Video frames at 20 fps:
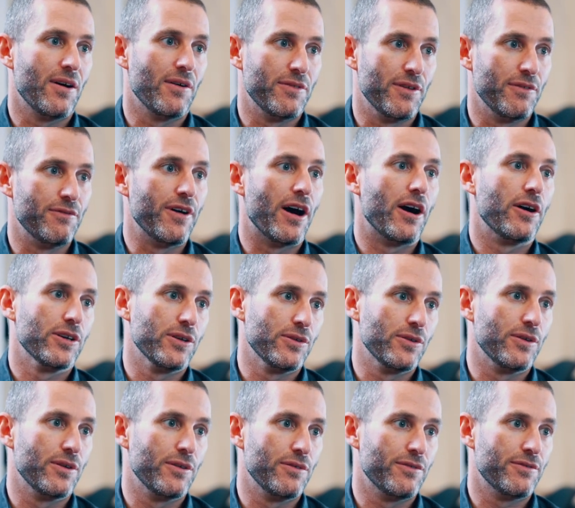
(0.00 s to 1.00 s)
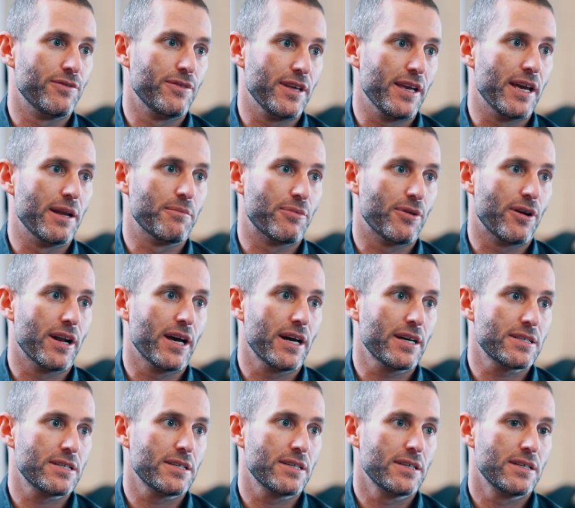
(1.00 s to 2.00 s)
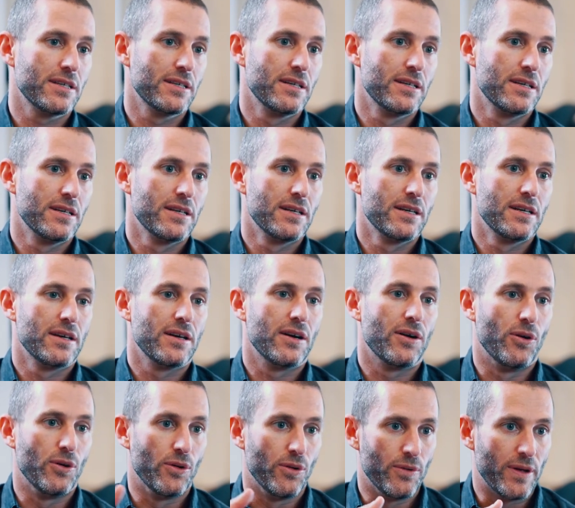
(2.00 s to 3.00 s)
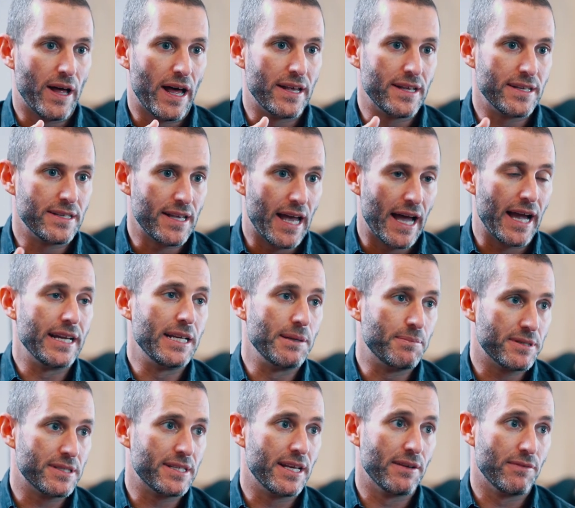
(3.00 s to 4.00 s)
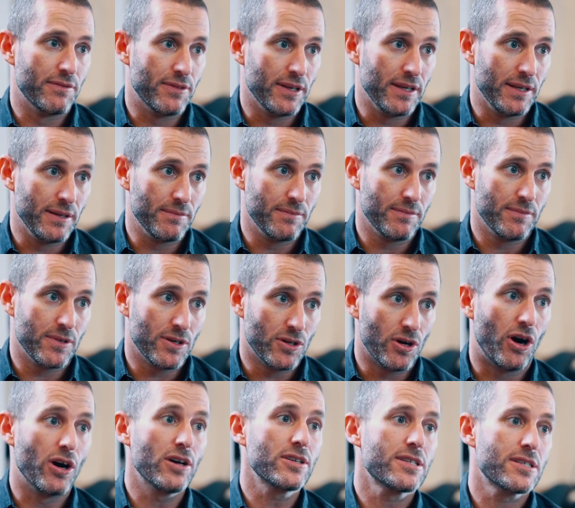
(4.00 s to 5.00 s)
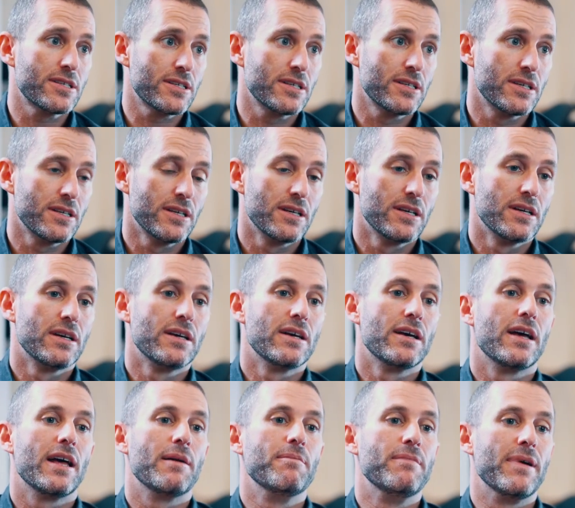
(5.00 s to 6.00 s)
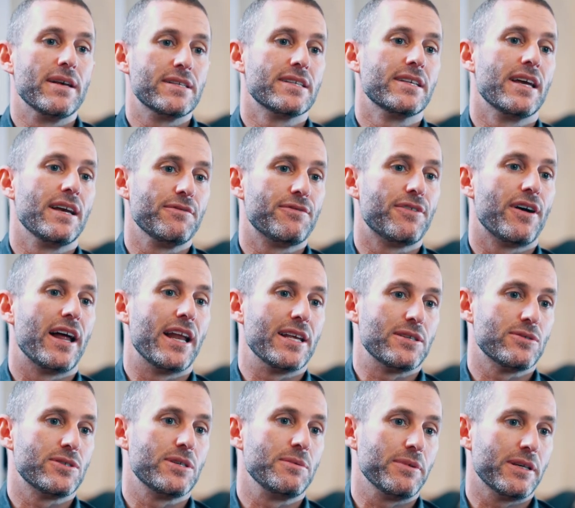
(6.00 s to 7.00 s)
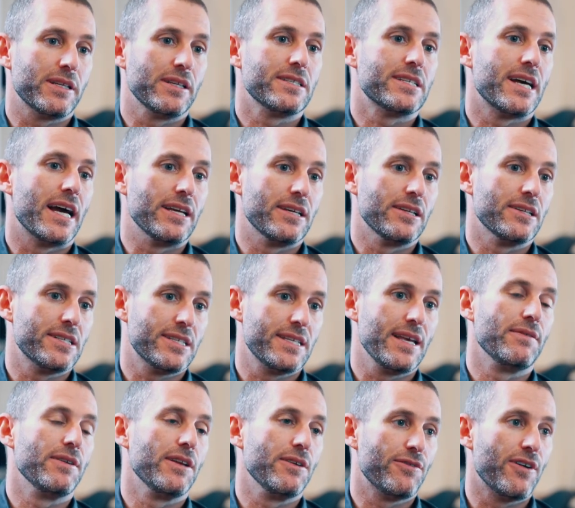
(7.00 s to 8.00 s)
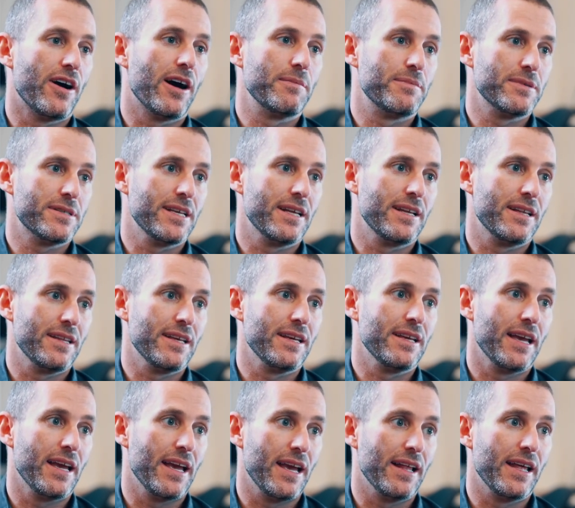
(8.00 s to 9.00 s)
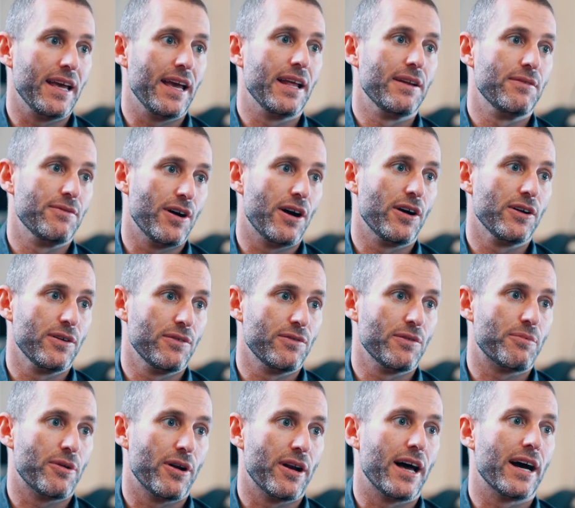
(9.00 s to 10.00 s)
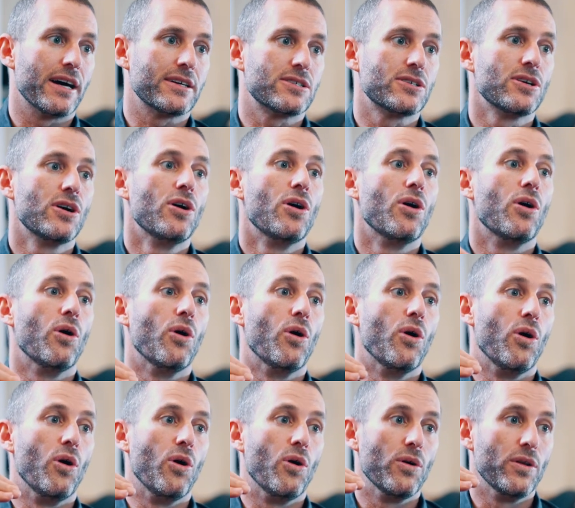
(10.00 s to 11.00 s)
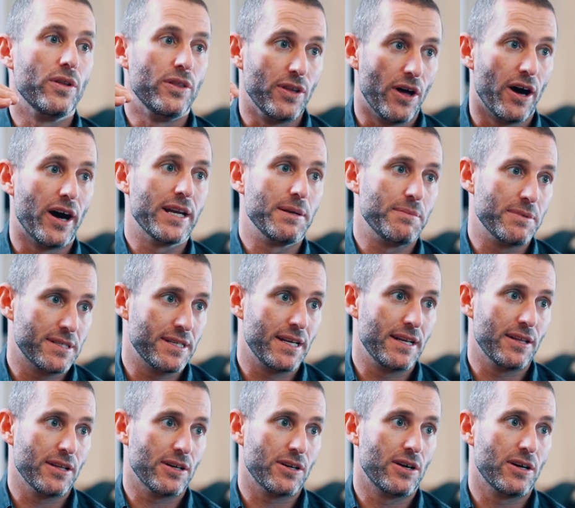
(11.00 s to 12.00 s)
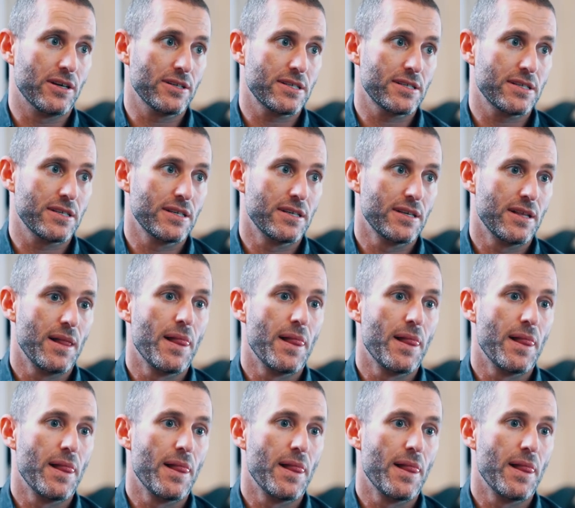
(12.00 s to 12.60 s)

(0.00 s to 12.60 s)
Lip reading: of the value of the end product or 80% of the cost. Mm-hmm. Mezzanine finance will typically take you to 75% of the end value of a product or 90% of the cost